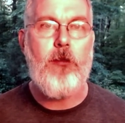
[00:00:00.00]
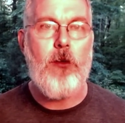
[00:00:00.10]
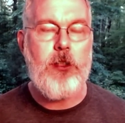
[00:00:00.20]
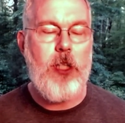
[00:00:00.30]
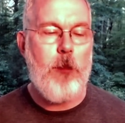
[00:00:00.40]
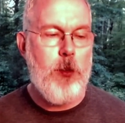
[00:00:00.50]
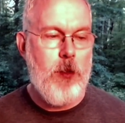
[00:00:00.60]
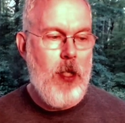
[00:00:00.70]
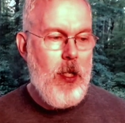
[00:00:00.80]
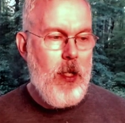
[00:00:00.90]
For
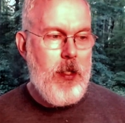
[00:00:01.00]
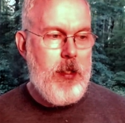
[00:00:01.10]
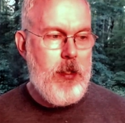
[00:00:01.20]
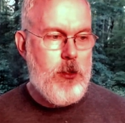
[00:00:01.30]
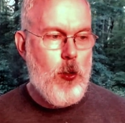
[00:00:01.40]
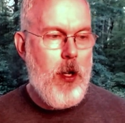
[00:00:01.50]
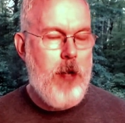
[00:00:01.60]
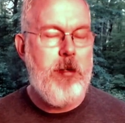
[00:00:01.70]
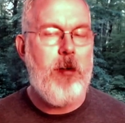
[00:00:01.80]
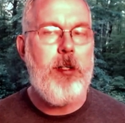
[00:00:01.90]
example, he
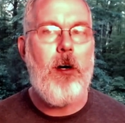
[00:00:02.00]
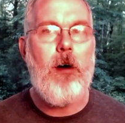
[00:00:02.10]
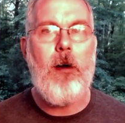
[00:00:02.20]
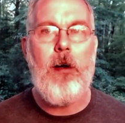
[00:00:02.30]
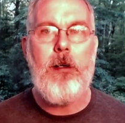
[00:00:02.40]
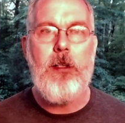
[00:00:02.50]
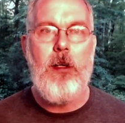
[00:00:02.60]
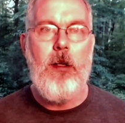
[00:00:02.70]
tried very hard